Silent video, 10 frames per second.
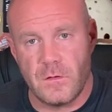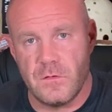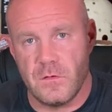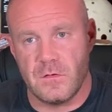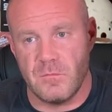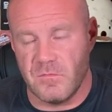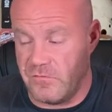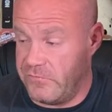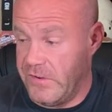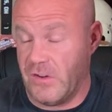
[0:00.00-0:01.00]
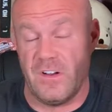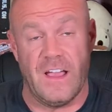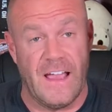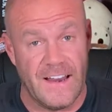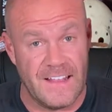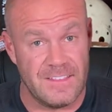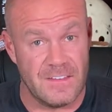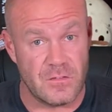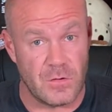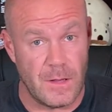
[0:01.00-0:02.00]
system, figuring out how to get
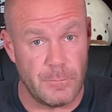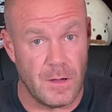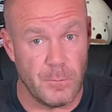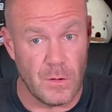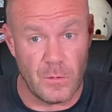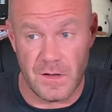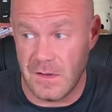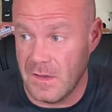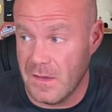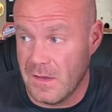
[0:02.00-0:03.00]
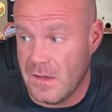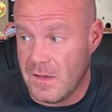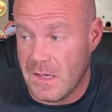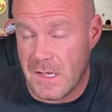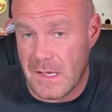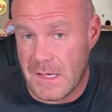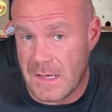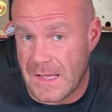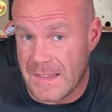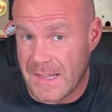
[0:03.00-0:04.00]
this crap uploaded.
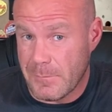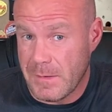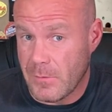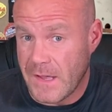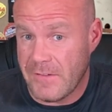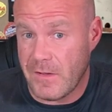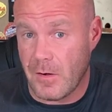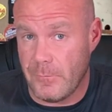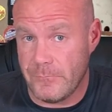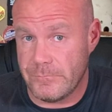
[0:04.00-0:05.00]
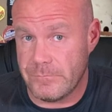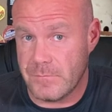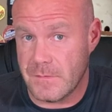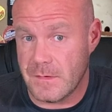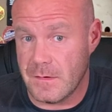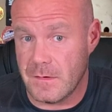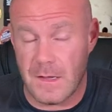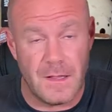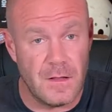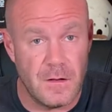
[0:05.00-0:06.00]
A lot of people have help.
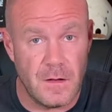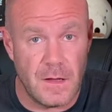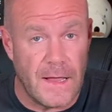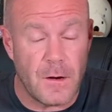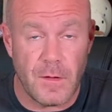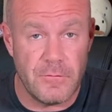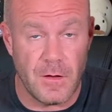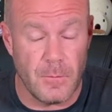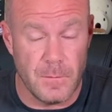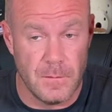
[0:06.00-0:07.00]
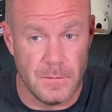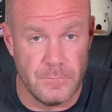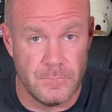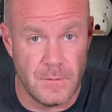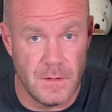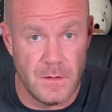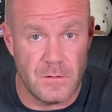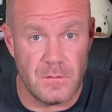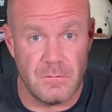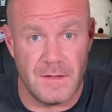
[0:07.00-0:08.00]
I don't have help.
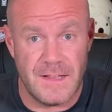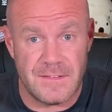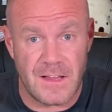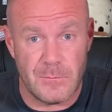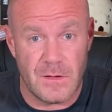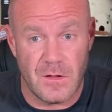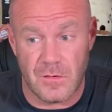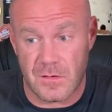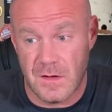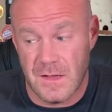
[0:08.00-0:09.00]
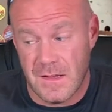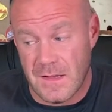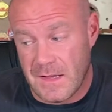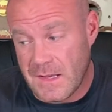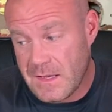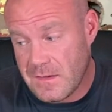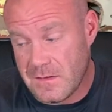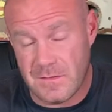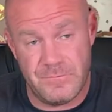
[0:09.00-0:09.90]
So it takes me longer. And